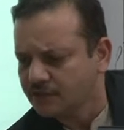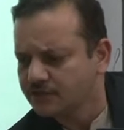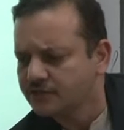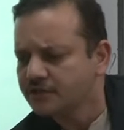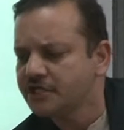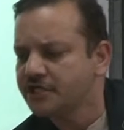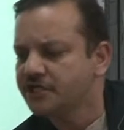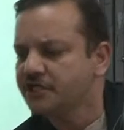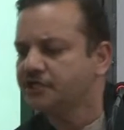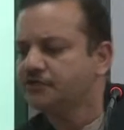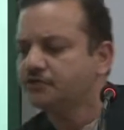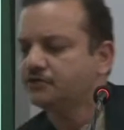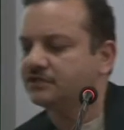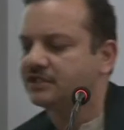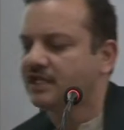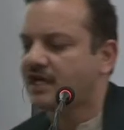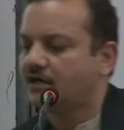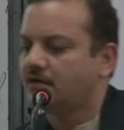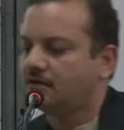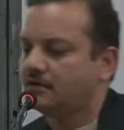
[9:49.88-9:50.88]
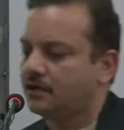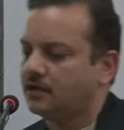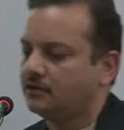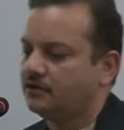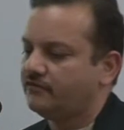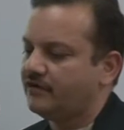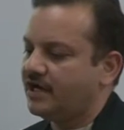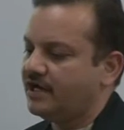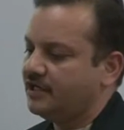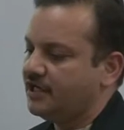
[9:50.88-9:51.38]
So key issues are
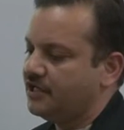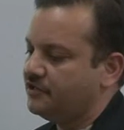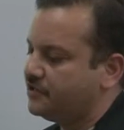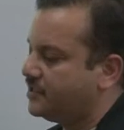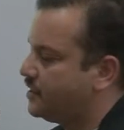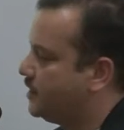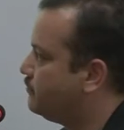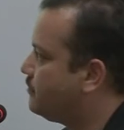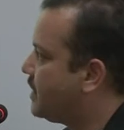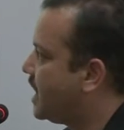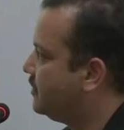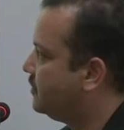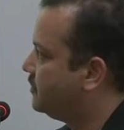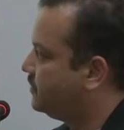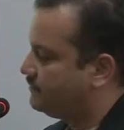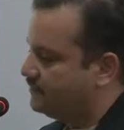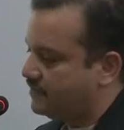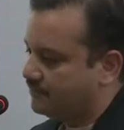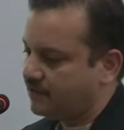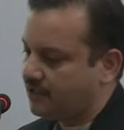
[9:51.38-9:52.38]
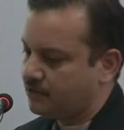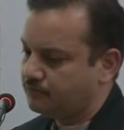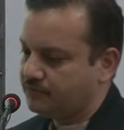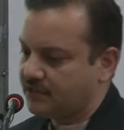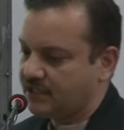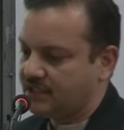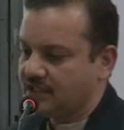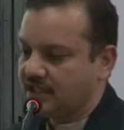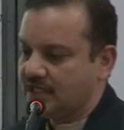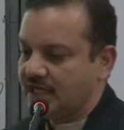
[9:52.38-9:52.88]
the very nature and pattern of
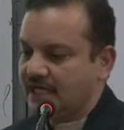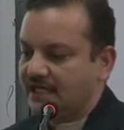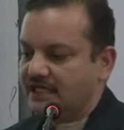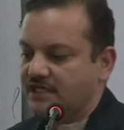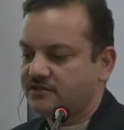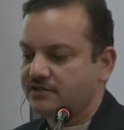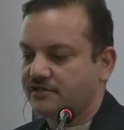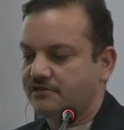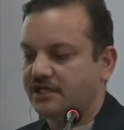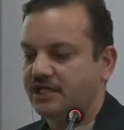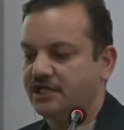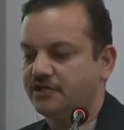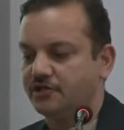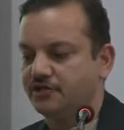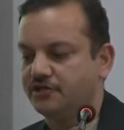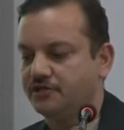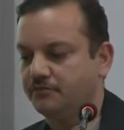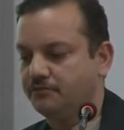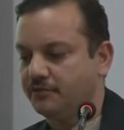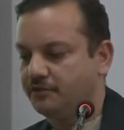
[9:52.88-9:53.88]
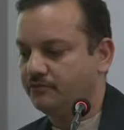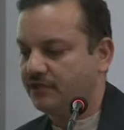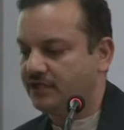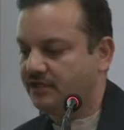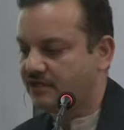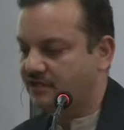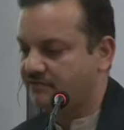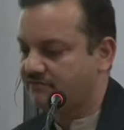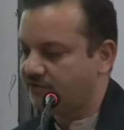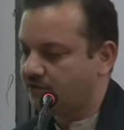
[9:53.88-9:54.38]
development is the relationship
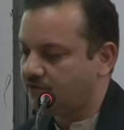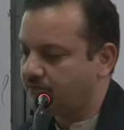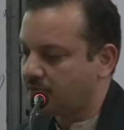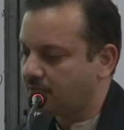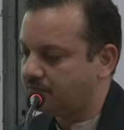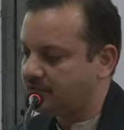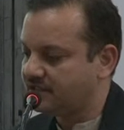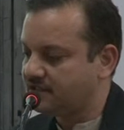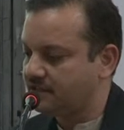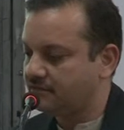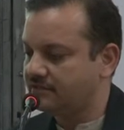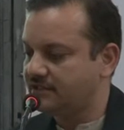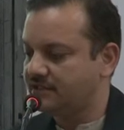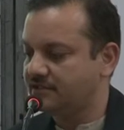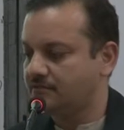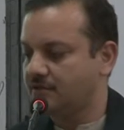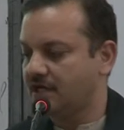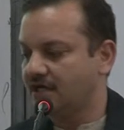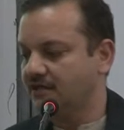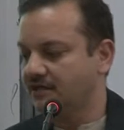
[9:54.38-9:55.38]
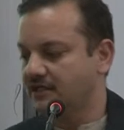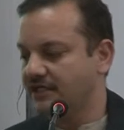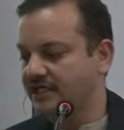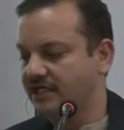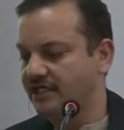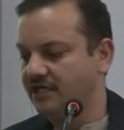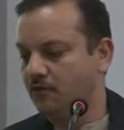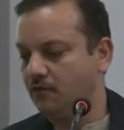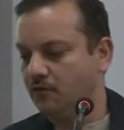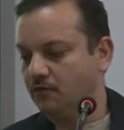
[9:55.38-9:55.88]
between delivery of public services among
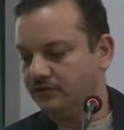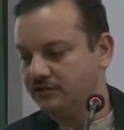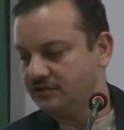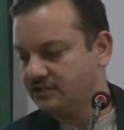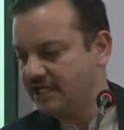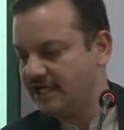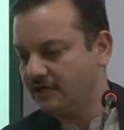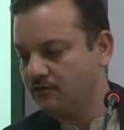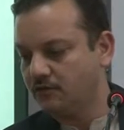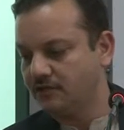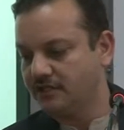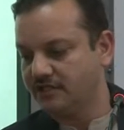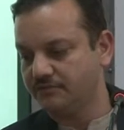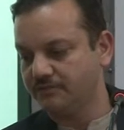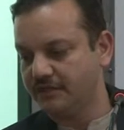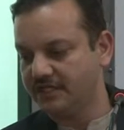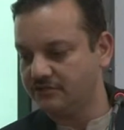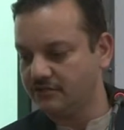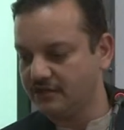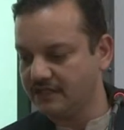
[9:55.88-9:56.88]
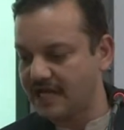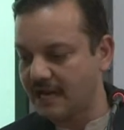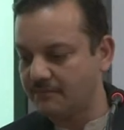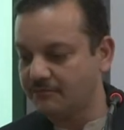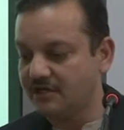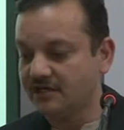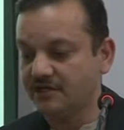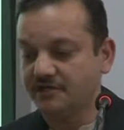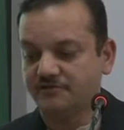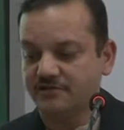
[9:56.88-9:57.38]
key stakeholders based on
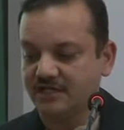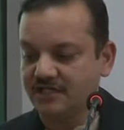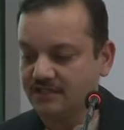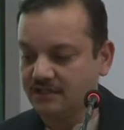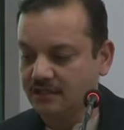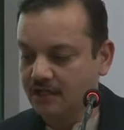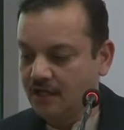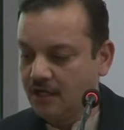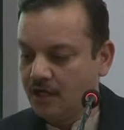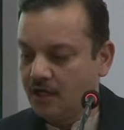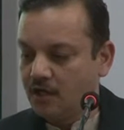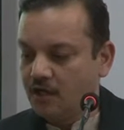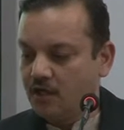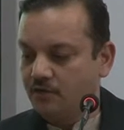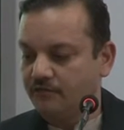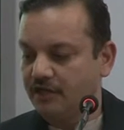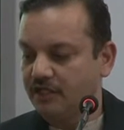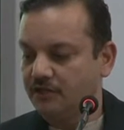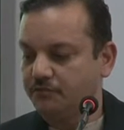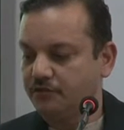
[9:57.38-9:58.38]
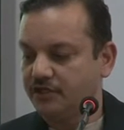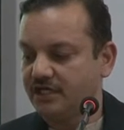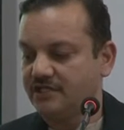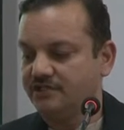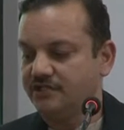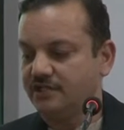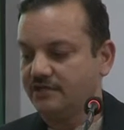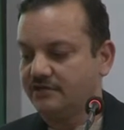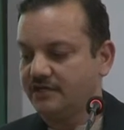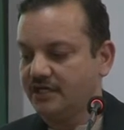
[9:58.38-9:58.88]
capital interest, When the
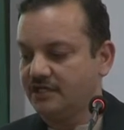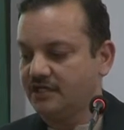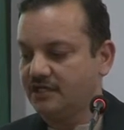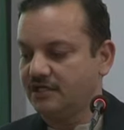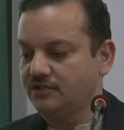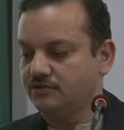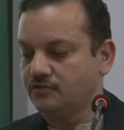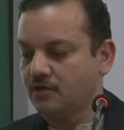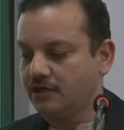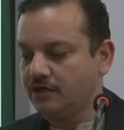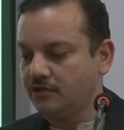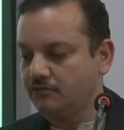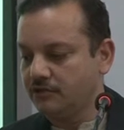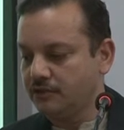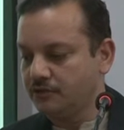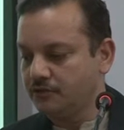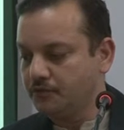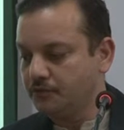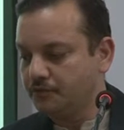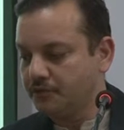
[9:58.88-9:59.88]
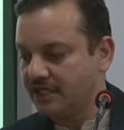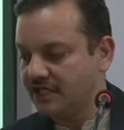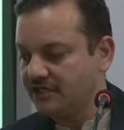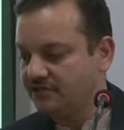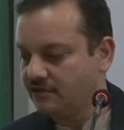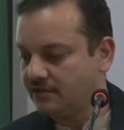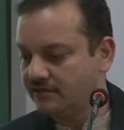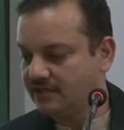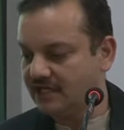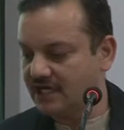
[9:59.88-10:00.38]
potential created is not equivalent to
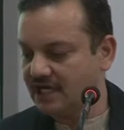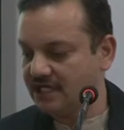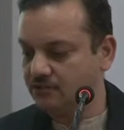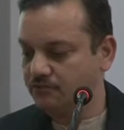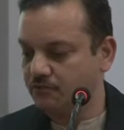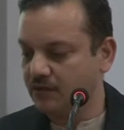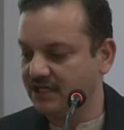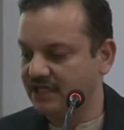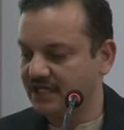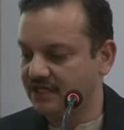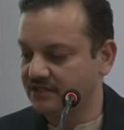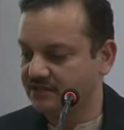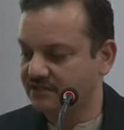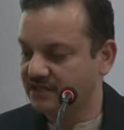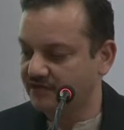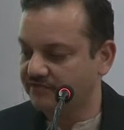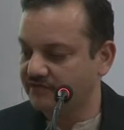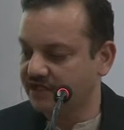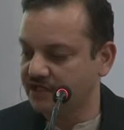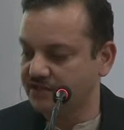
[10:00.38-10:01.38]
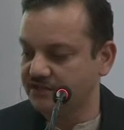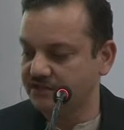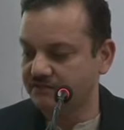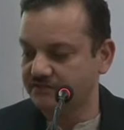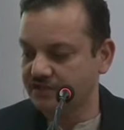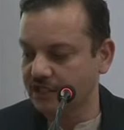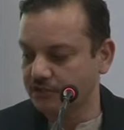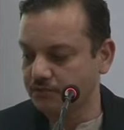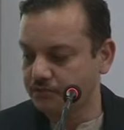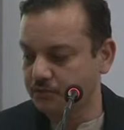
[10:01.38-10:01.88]
potential realized, what then is the efficacy
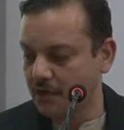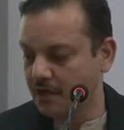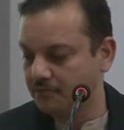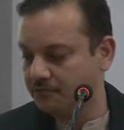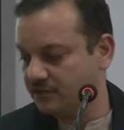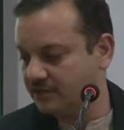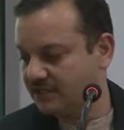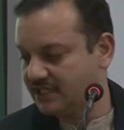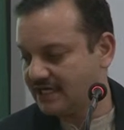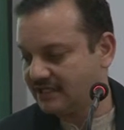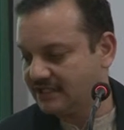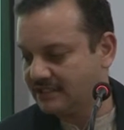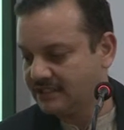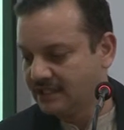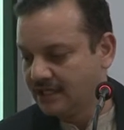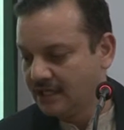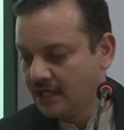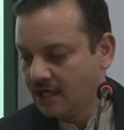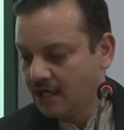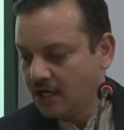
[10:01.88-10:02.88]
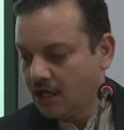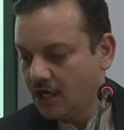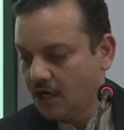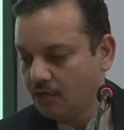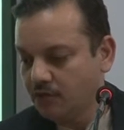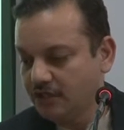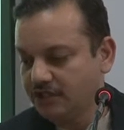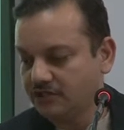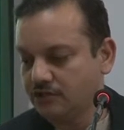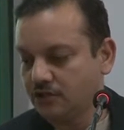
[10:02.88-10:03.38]
of such power projects?
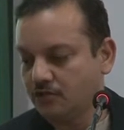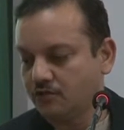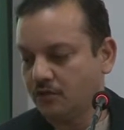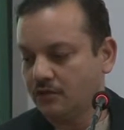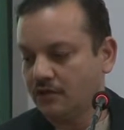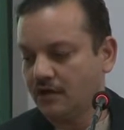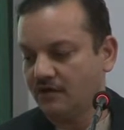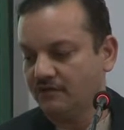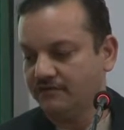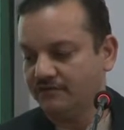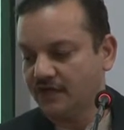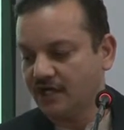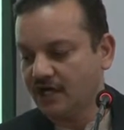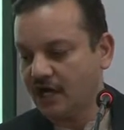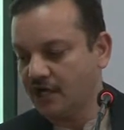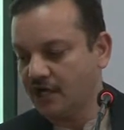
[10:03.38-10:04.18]
What is the role of the